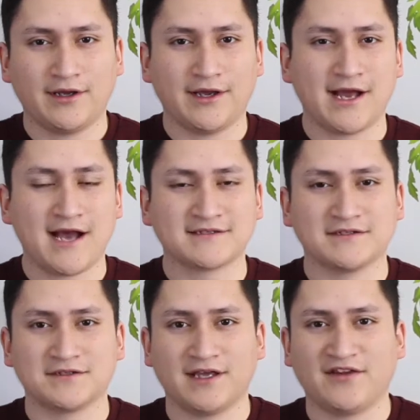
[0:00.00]
Hey guys, in
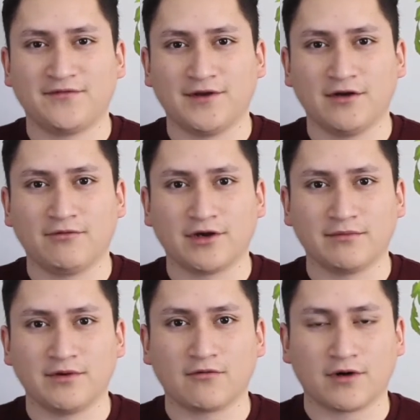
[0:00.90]
today's video we're going to
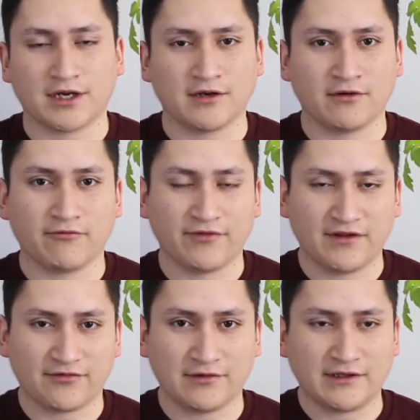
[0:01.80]
be working on
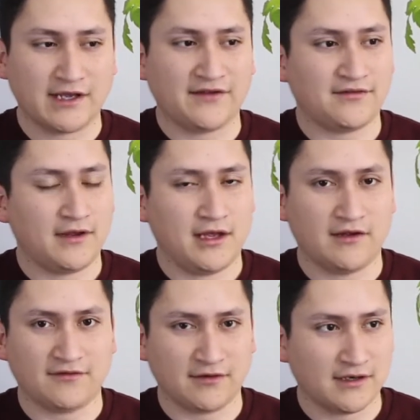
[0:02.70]
this really nice
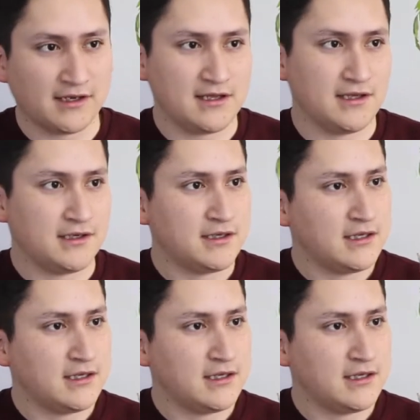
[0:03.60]
Acer Ganella.